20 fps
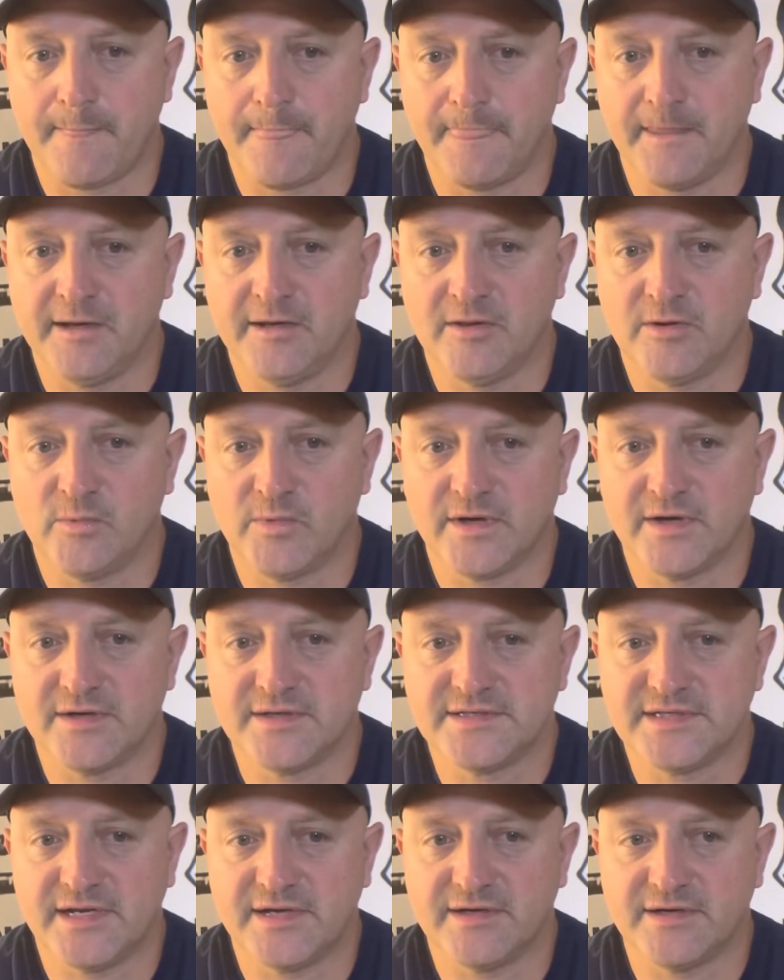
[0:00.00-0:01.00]
you know, the wear and
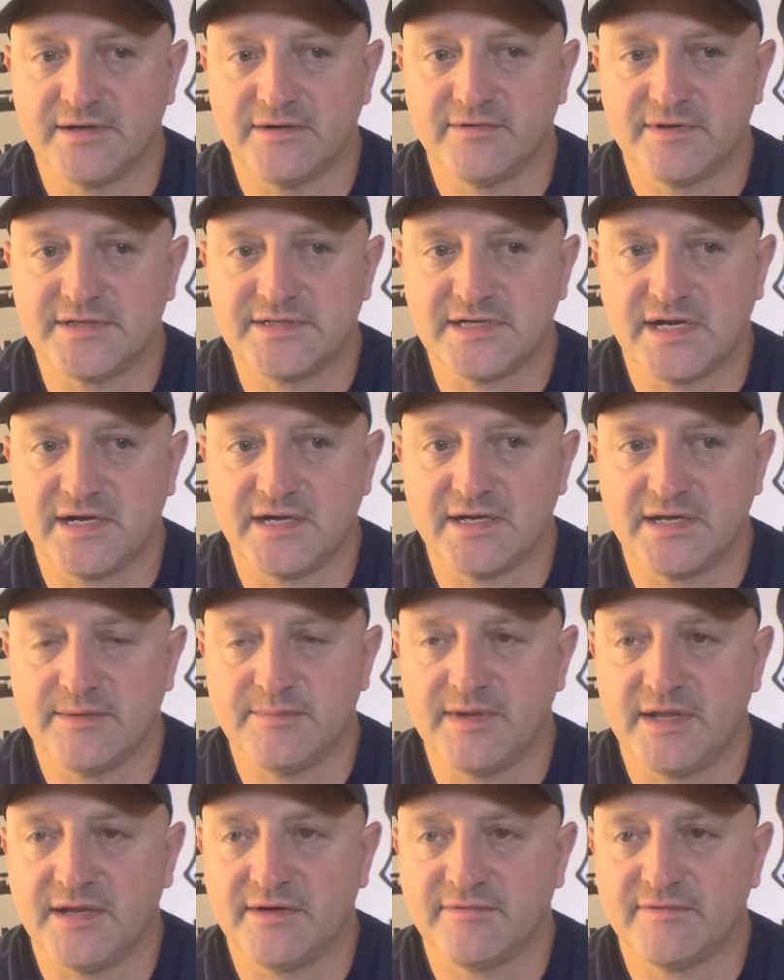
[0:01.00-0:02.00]
tear, the time,
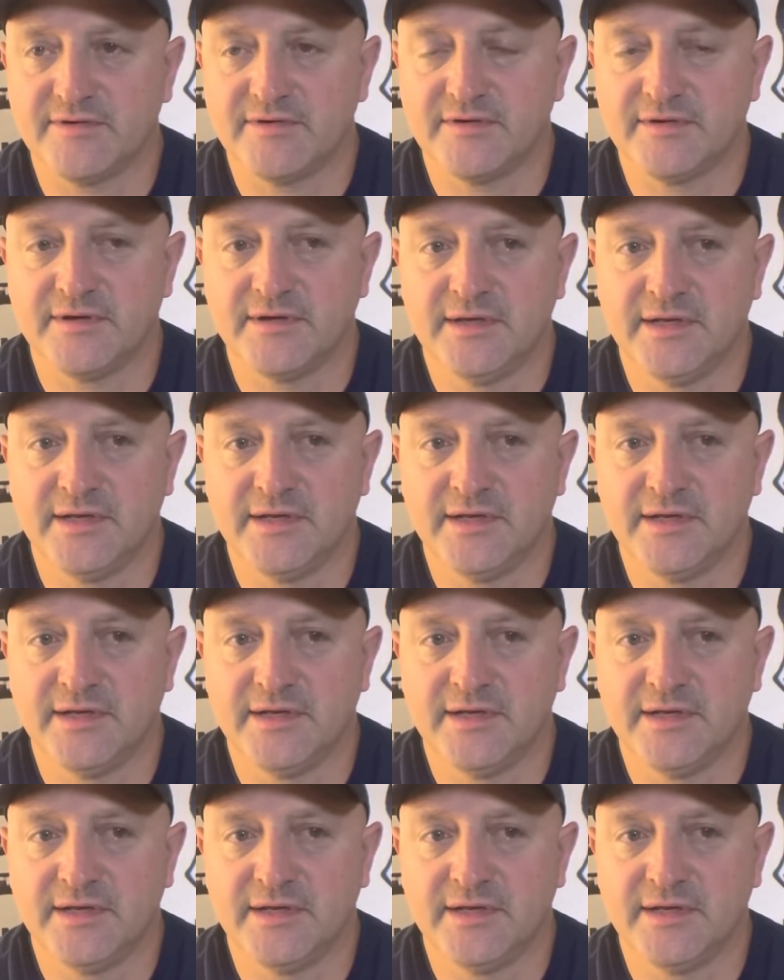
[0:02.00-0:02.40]
the effort,